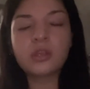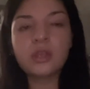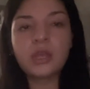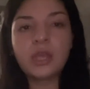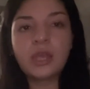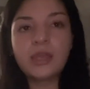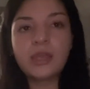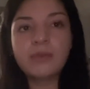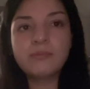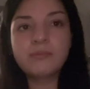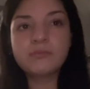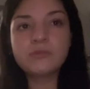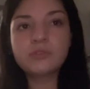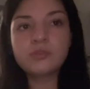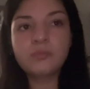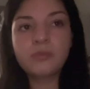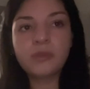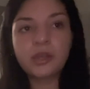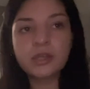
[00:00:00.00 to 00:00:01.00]
aim to
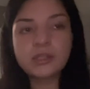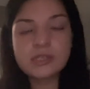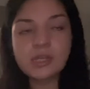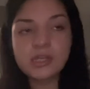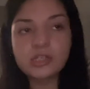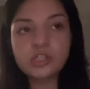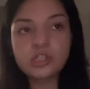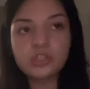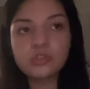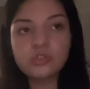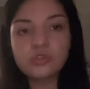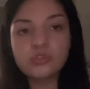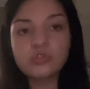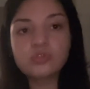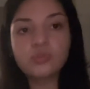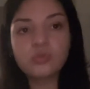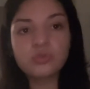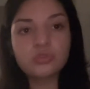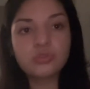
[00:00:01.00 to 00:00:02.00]
bring attention to
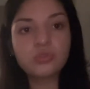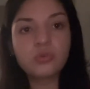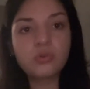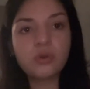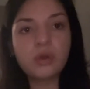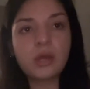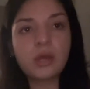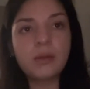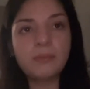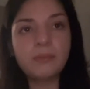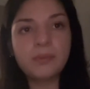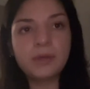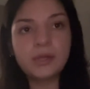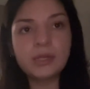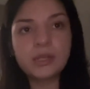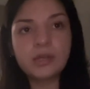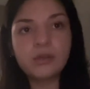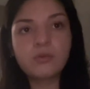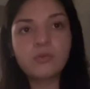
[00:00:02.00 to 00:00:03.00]
social and
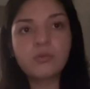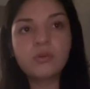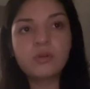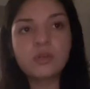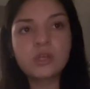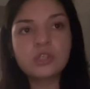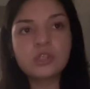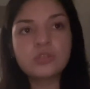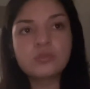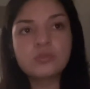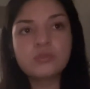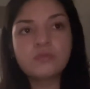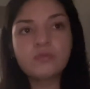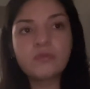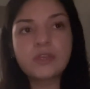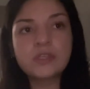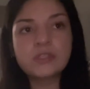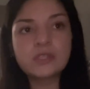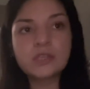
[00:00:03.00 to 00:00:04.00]
political issues
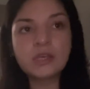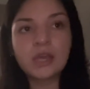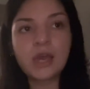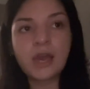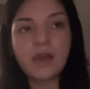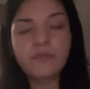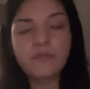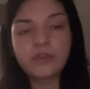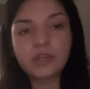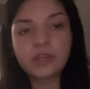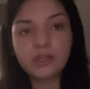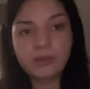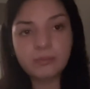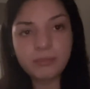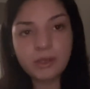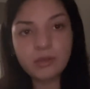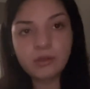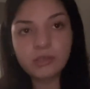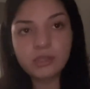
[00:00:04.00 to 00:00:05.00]
facing African
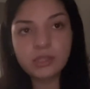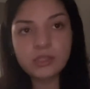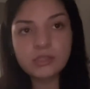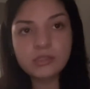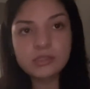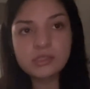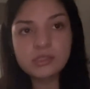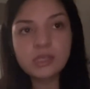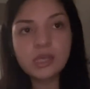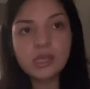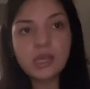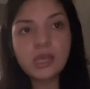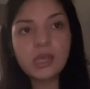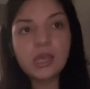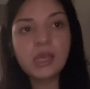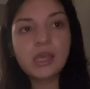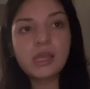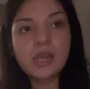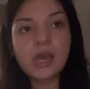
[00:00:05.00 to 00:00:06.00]
Americans
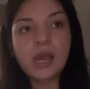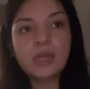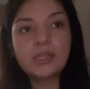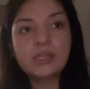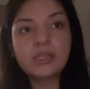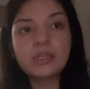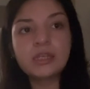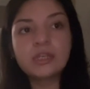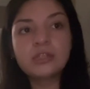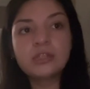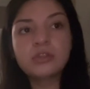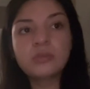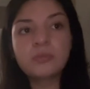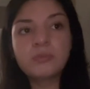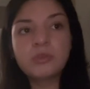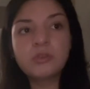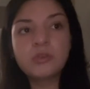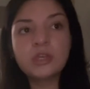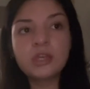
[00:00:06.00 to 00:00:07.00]
and highlighting the
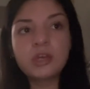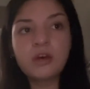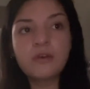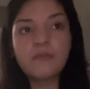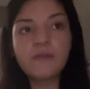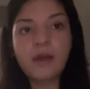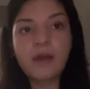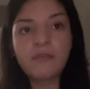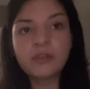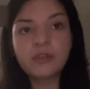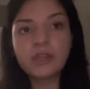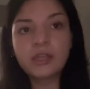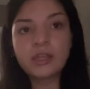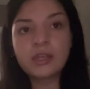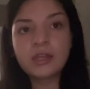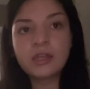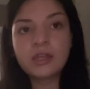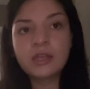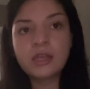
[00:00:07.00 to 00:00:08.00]
beauty of
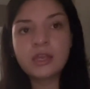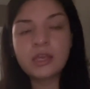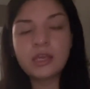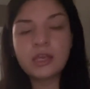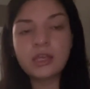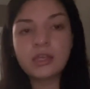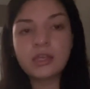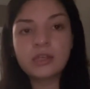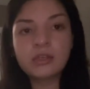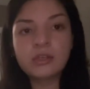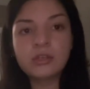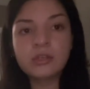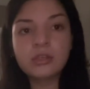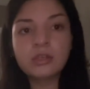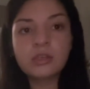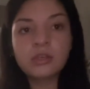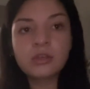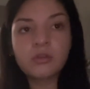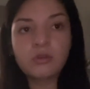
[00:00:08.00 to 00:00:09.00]
African and
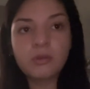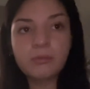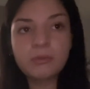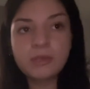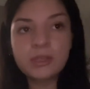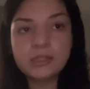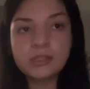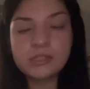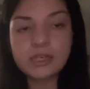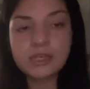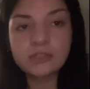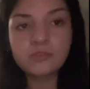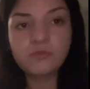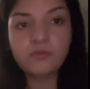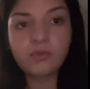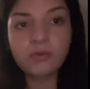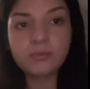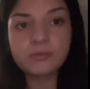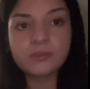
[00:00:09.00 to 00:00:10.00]
Caribbean dance
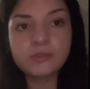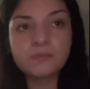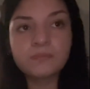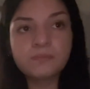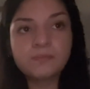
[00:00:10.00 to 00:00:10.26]
forms.